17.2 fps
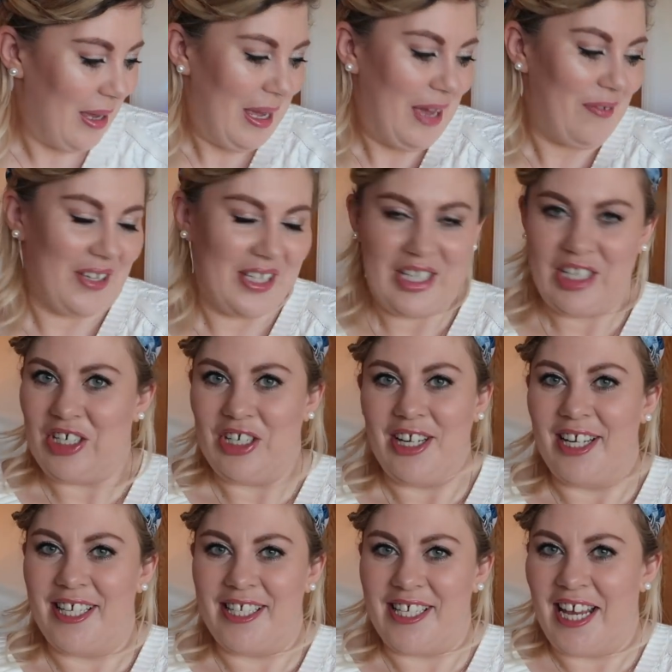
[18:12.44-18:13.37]
Having such a
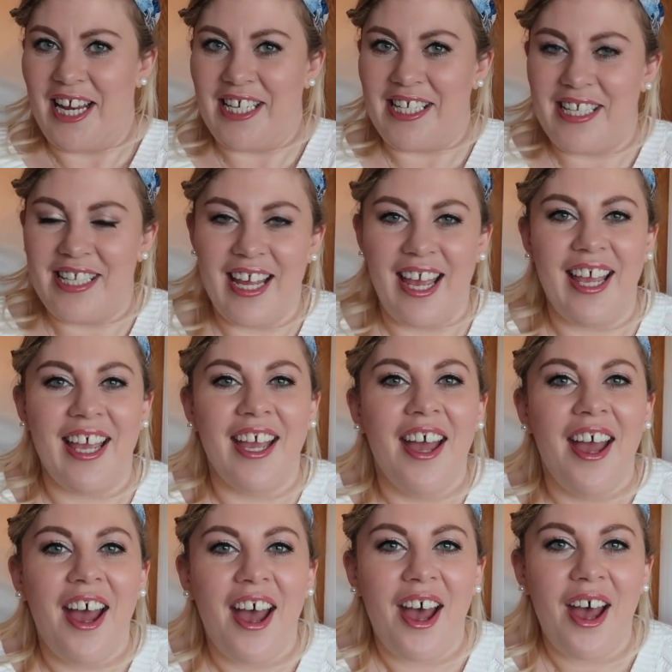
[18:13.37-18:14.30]
nice day today.
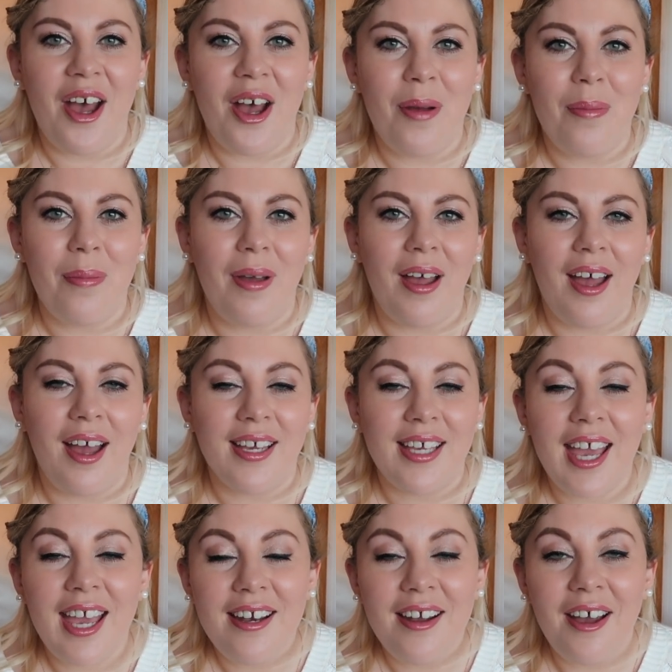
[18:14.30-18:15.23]

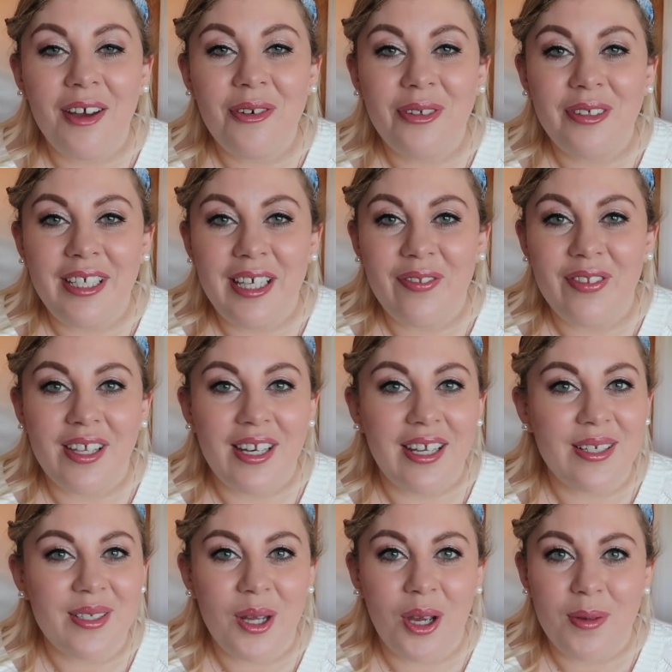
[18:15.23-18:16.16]
Again, I will leave the
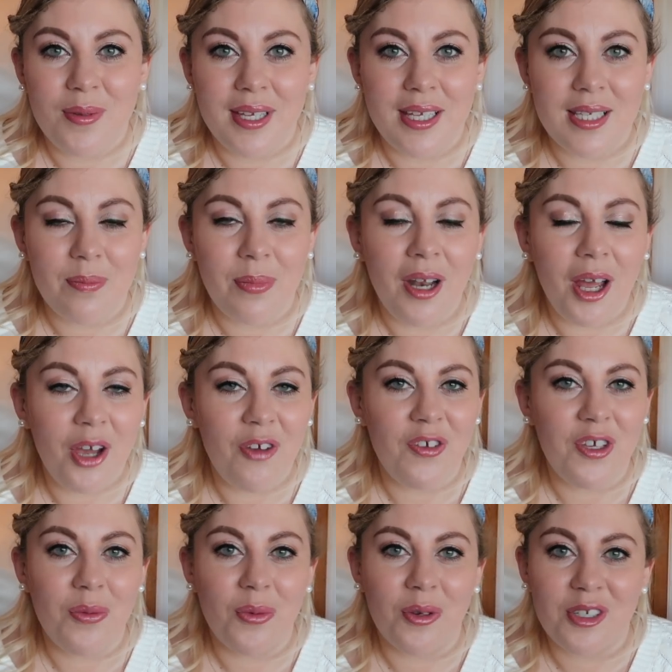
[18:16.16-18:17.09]
link to Homesense below
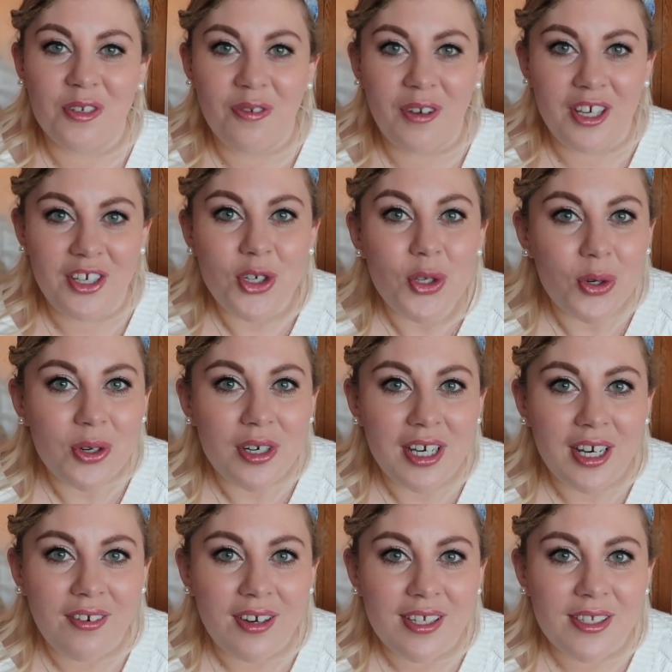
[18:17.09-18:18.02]
if you want to find your
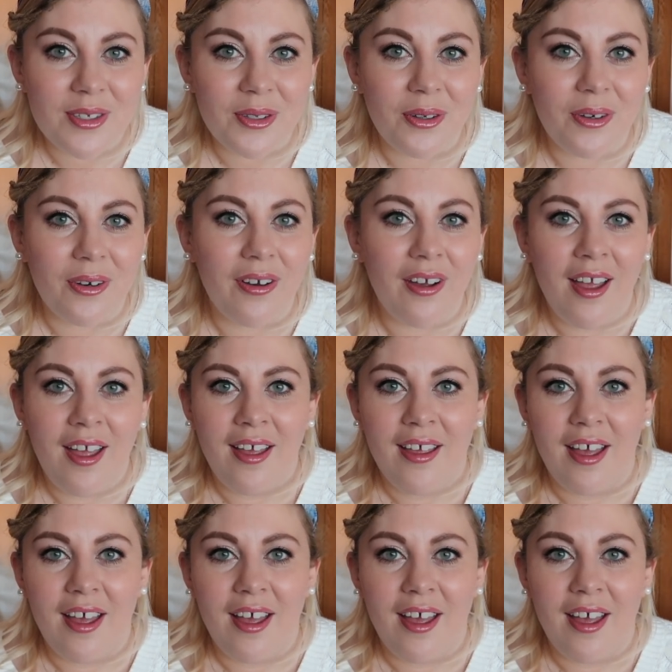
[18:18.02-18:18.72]
nearest store.